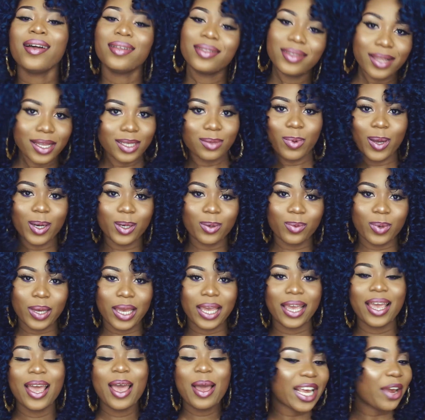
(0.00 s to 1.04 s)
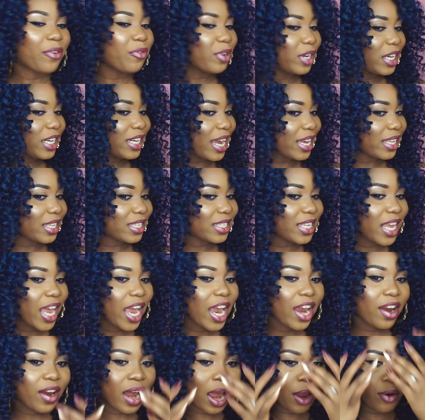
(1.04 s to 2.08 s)
That's by the way. I really like this
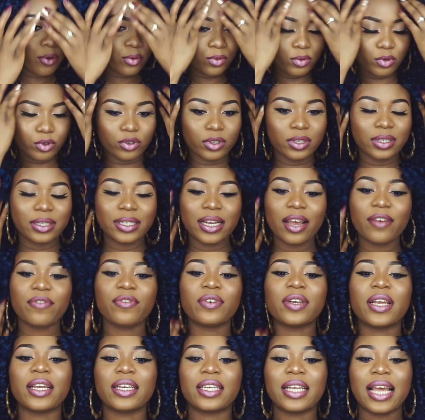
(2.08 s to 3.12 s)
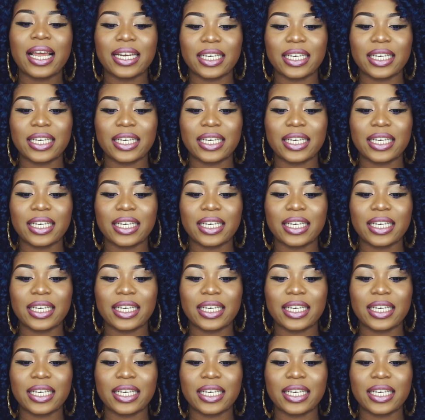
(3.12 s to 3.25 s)
hair. I would definitely